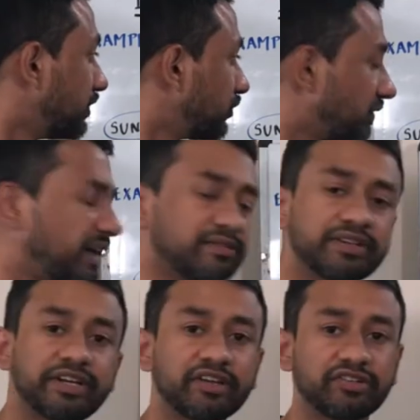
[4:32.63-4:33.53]
So whenever
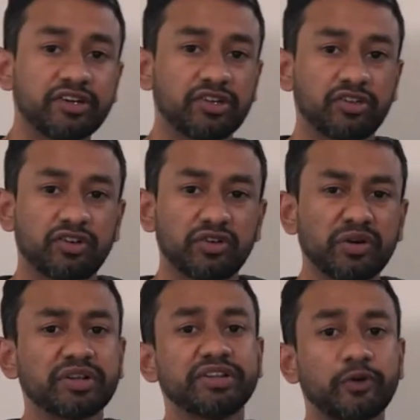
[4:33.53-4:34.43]
there is a decision
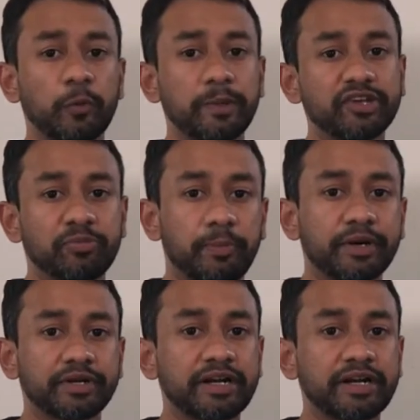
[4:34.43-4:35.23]
node, there would be a split.